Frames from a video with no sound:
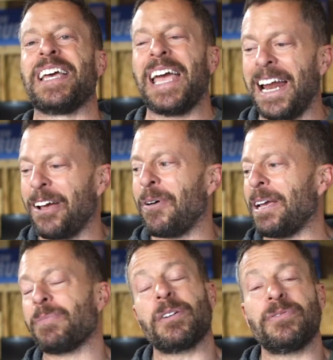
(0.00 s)

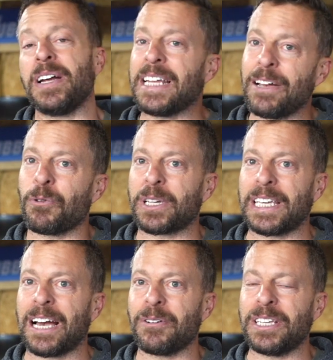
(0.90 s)
Anyway, fun day of
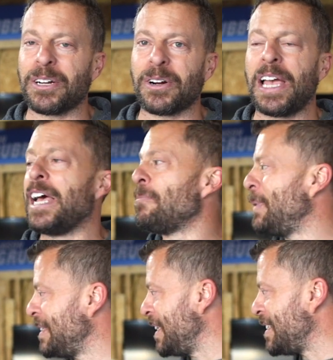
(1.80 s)
working out here,
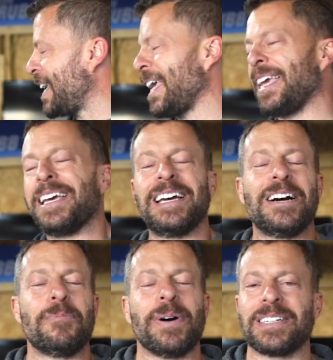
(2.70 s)
busy day,
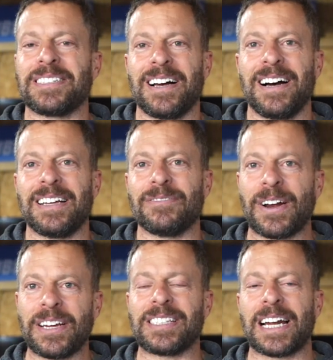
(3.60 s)
but
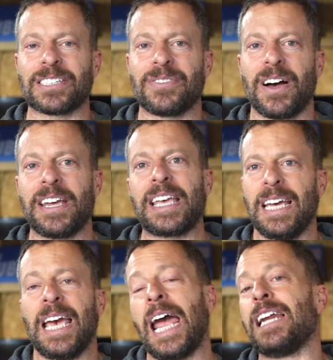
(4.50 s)
very satisfying.
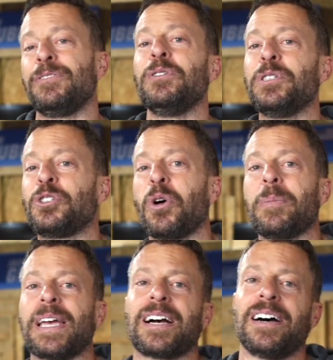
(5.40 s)
And if you enjoy
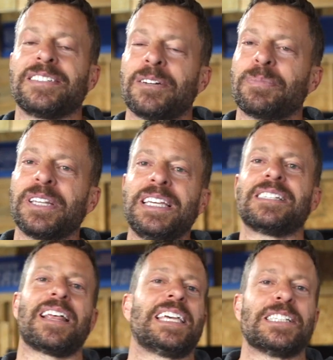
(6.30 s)
my content, please
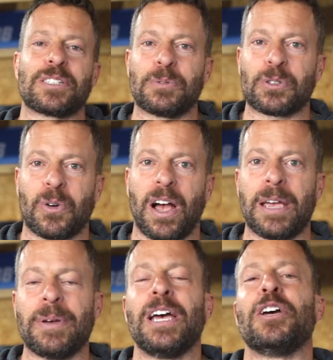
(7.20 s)
like and
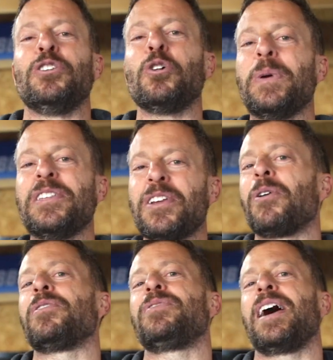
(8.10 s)
subscribe. You'll be
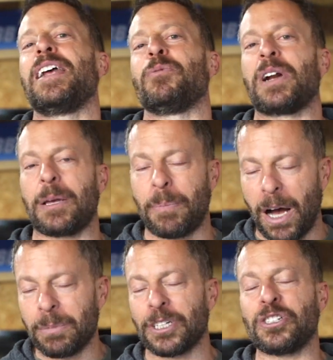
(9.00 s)
notified when I
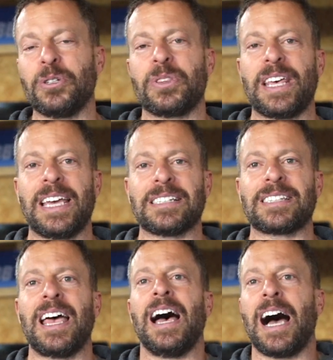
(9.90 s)
publish new things.
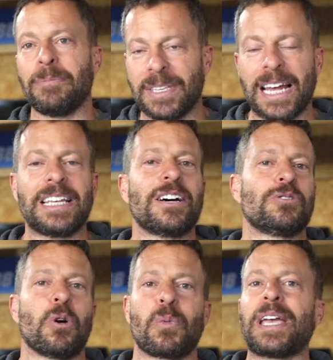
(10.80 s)
I'm getting
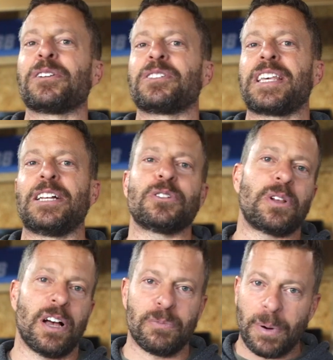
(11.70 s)
onto a regular
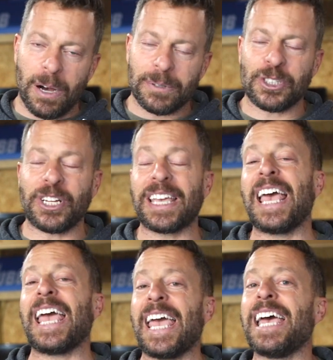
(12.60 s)
schedule of publishing,
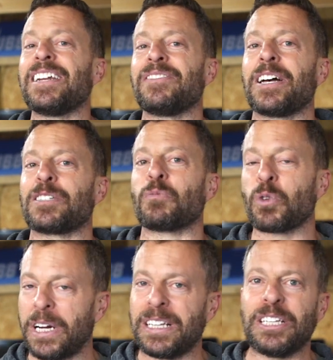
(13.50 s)
and I've got some
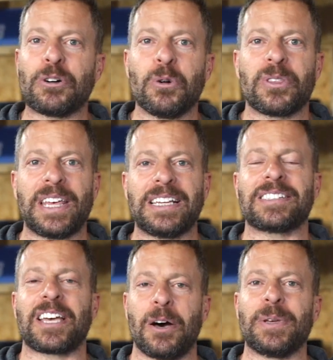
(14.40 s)
really cool things
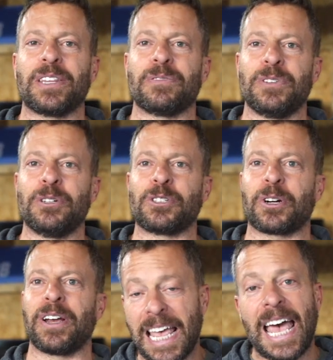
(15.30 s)
coming in the
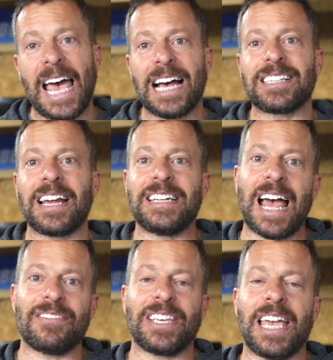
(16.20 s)
future as I
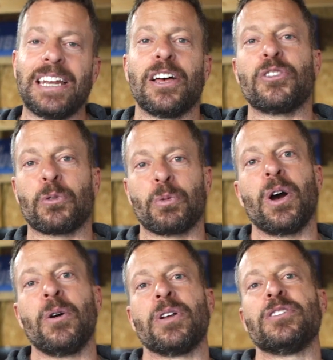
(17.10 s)
navigate the
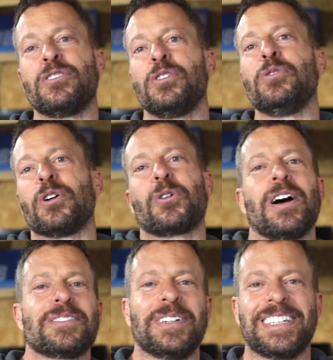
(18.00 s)
road to the
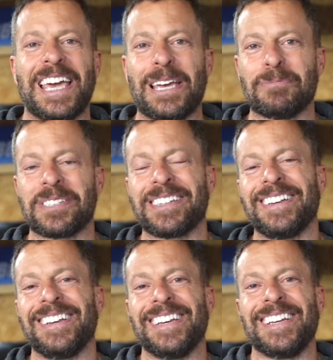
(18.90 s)
CrossFit Games
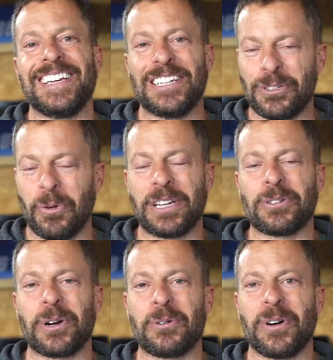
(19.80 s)
in
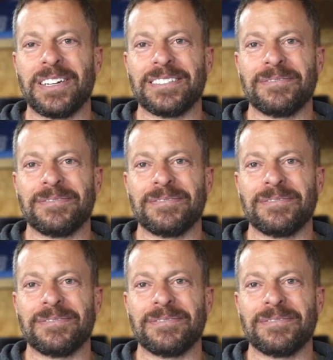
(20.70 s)
2021.